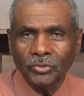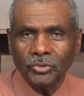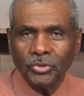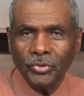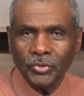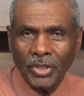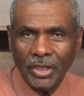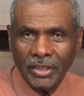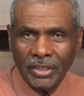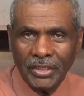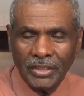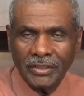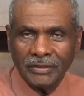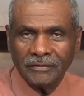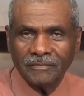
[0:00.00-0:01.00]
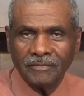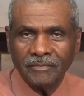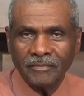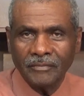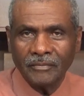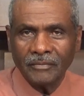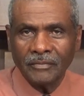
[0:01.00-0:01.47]
to get in.
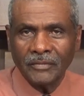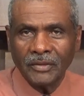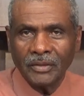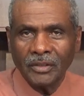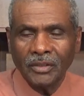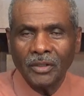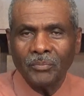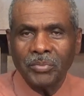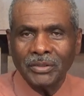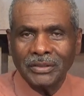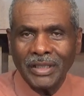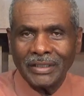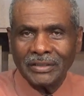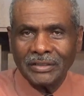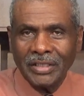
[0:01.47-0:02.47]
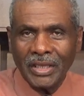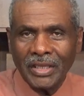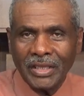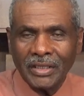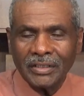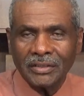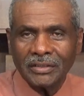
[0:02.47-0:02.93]
But that
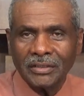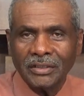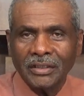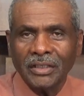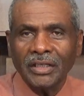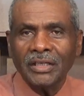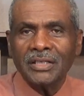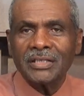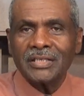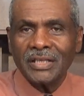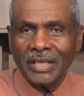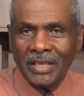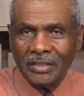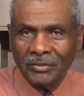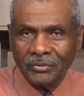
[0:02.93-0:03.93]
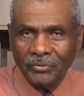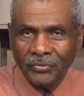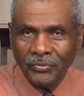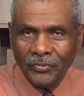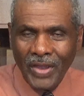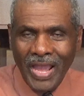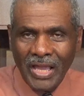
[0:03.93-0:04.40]
ticket is
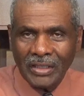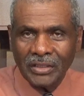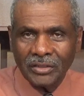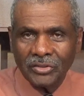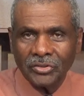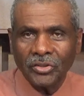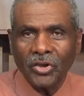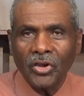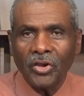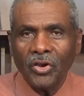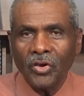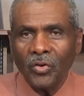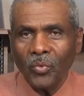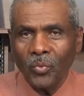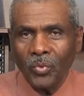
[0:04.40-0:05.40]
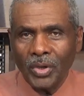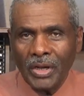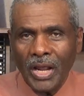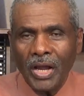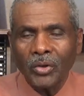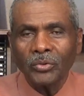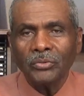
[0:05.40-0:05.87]
invalid
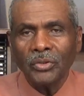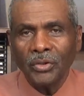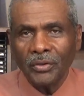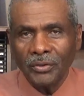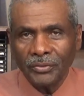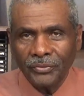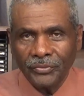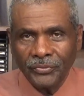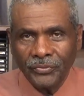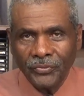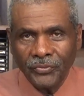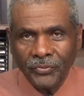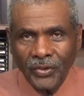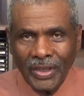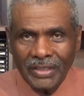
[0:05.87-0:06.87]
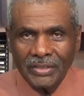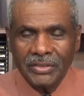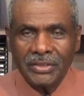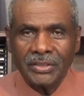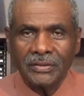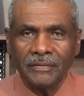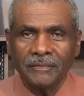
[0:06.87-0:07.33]
without faith.